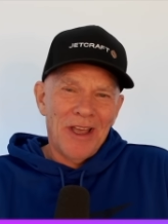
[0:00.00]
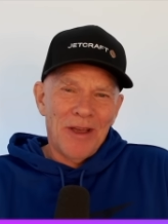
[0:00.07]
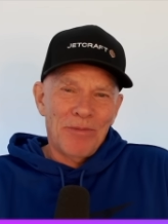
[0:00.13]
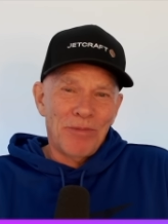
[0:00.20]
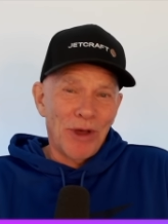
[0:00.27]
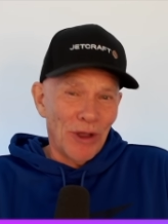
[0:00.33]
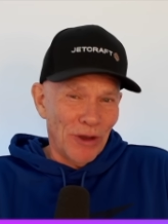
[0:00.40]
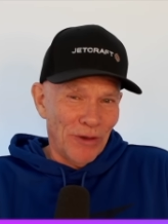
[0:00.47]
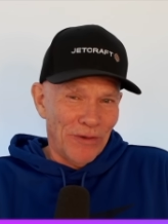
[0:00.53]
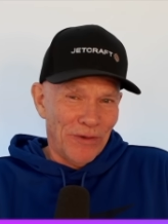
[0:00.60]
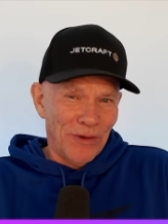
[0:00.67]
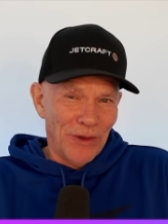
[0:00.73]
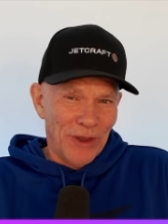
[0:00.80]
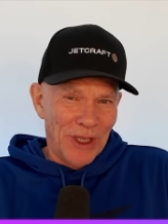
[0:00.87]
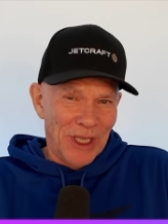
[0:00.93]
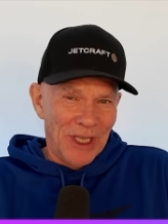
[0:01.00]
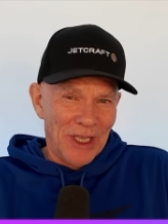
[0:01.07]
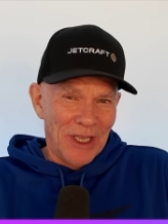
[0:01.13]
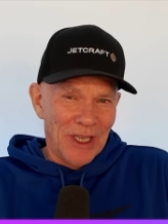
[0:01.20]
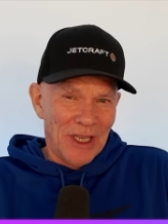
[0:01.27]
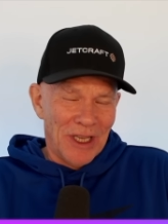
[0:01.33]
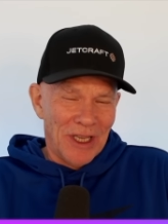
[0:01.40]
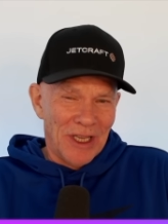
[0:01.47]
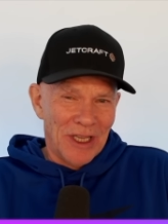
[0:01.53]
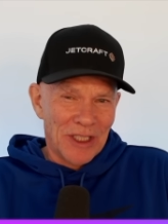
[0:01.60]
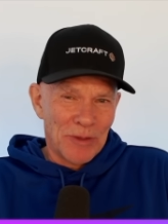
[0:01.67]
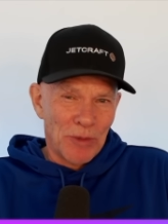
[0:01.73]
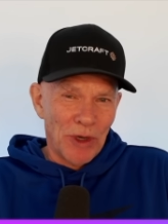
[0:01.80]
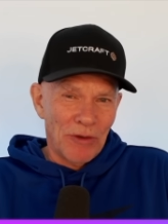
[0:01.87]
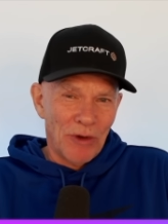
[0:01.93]
Pole for the uh,
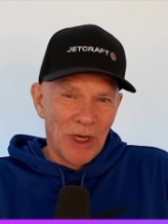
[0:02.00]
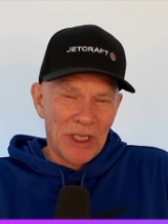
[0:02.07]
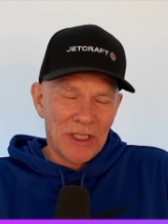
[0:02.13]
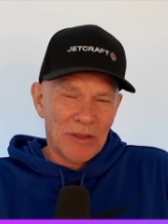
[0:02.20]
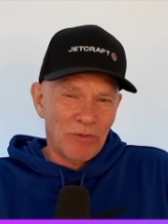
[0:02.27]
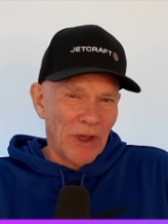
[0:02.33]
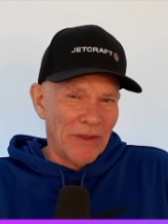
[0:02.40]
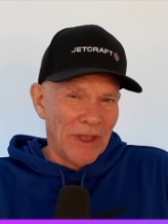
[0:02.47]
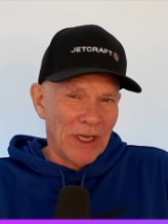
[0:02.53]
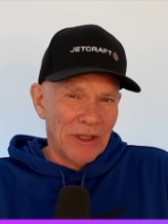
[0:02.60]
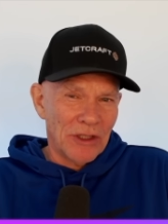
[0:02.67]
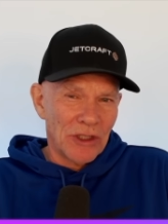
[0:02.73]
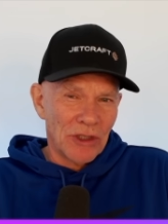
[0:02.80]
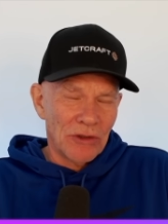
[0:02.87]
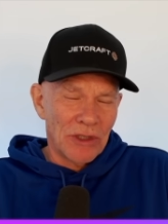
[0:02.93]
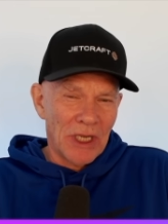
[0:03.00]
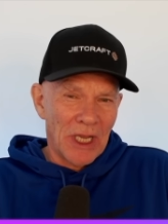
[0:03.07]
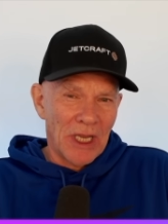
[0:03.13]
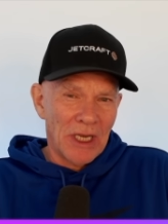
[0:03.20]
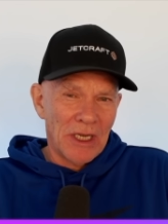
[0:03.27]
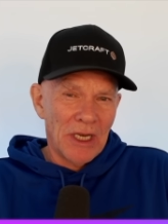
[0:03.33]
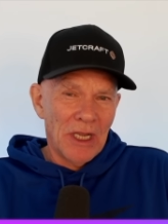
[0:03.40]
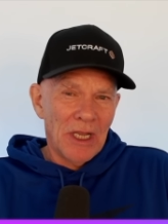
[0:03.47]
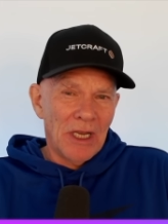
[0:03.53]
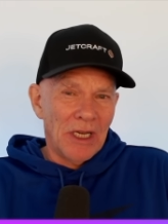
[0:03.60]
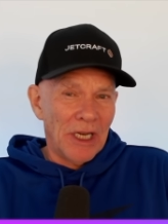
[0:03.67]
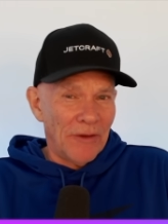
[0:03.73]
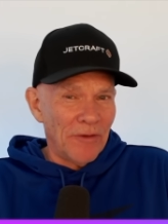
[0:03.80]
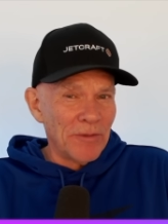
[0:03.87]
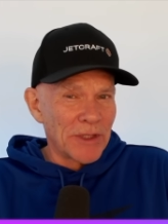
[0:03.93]
sprint race, won that in the shootout,
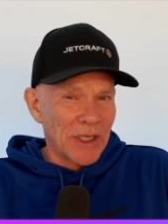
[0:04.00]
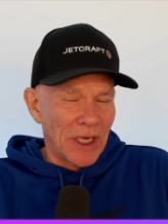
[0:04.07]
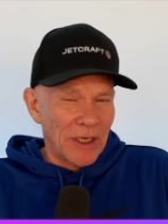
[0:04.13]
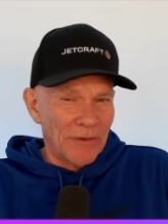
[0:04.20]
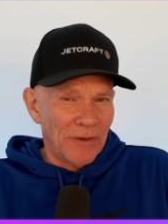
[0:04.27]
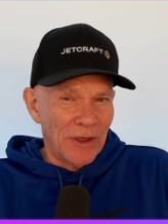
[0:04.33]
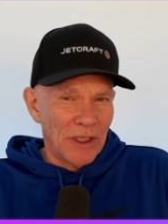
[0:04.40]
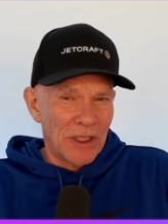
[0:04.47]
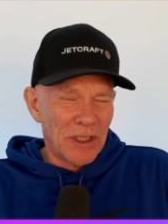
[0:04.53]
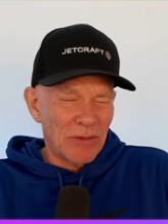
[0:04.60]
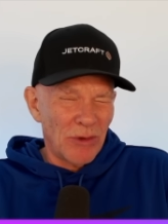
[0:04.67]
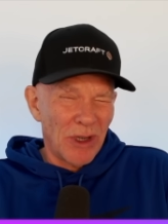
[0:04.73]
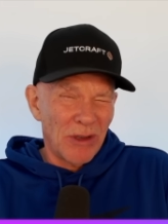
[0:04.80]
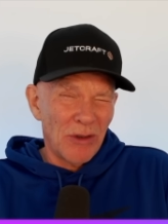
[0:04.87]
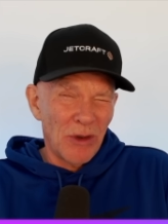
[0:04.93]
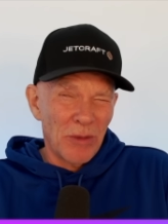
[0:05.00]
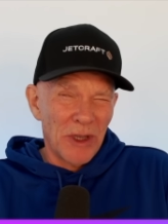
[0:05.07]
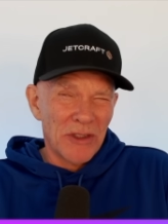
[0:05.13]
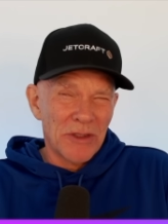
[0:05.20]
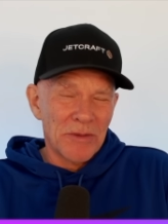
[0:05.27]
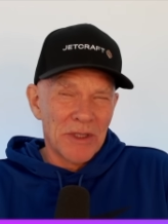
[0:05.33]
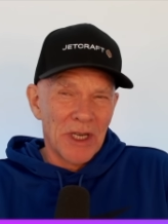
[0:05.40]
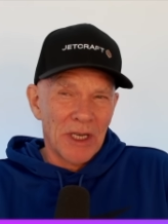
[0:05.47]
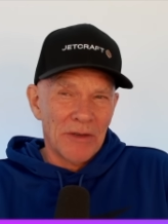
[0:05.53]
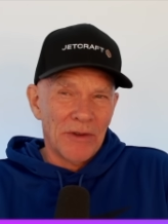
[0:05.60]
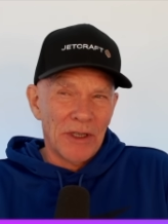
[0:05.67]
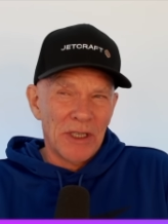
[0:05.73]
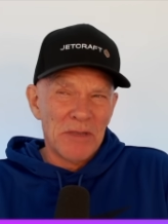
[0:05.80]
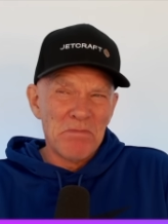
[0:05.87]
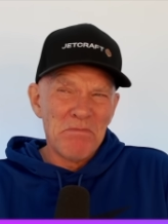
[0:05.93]
led from start to finish, well, almost from start to
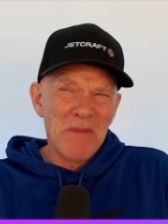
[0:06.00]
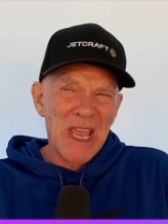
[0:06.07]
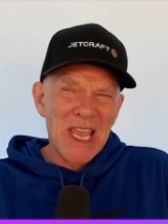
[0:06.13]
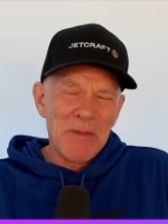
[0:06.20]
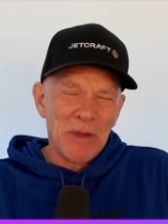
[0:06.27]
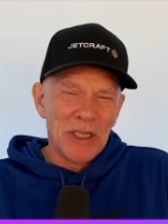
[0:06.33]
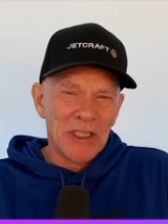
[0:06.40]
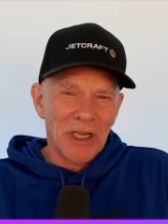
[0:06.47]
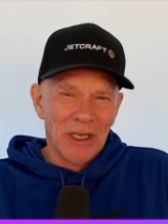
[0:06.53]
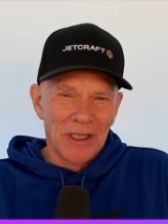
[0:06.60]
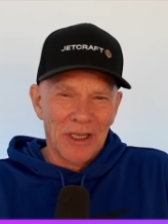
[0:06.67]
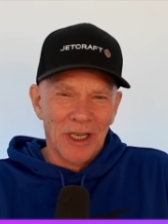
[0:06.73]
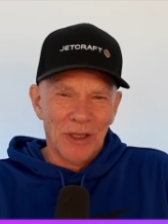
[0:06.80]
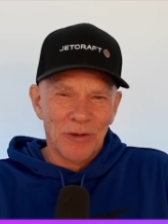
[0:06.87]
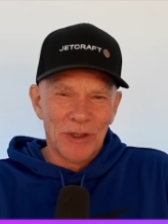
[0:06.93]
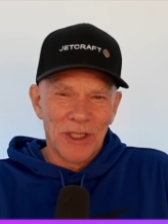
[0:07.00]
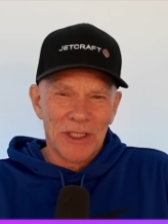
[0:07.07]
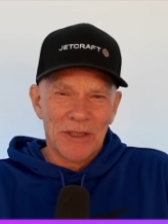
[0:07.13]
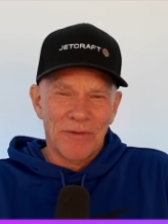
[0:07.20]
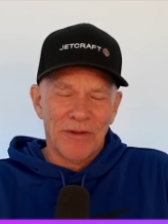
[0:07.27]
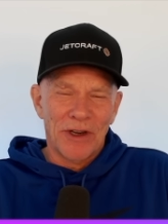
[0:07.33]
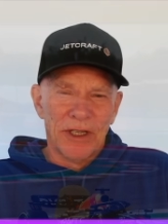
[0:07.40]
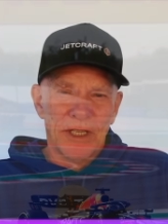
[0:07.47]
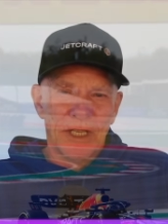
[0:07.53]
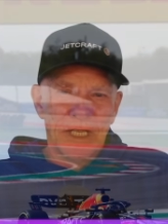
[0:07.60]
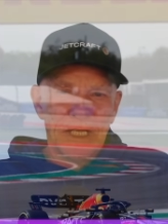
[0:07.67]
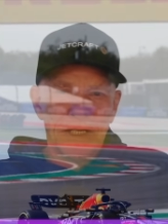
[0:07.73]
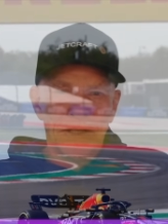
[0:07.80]
finish. Maybe Charles Leclerc was just in front going into